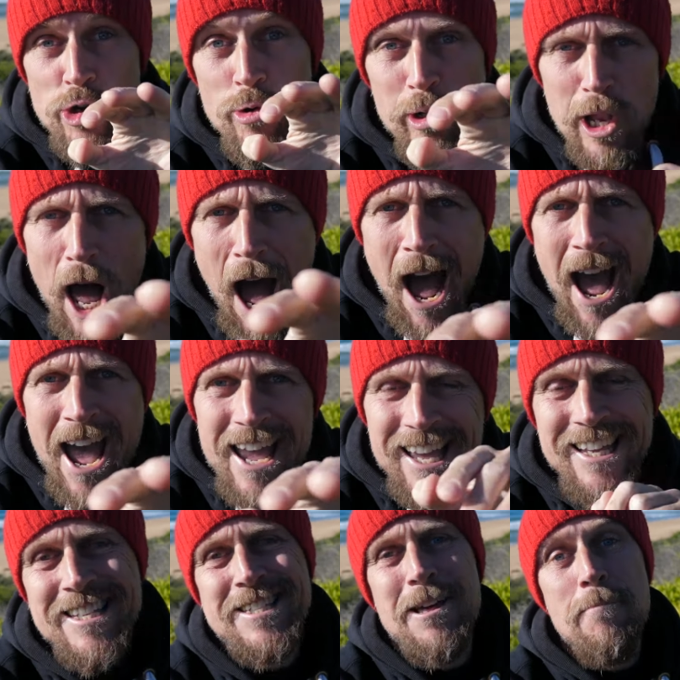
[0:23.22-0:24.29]
July
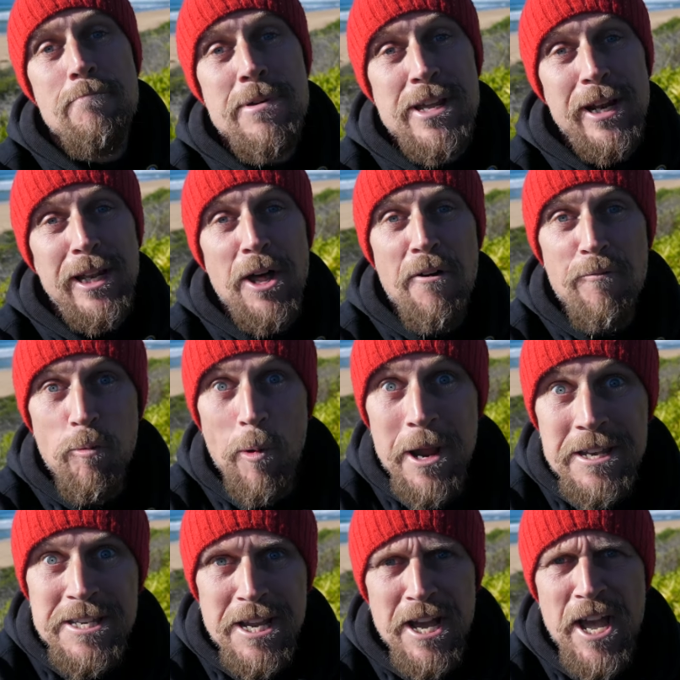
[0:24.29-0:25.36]
is the middle of
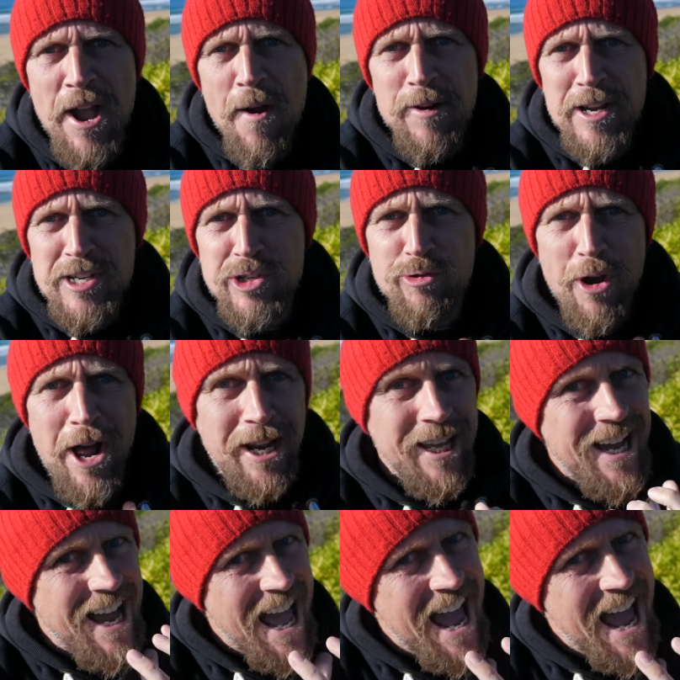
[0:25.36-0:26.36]
winter here in Australia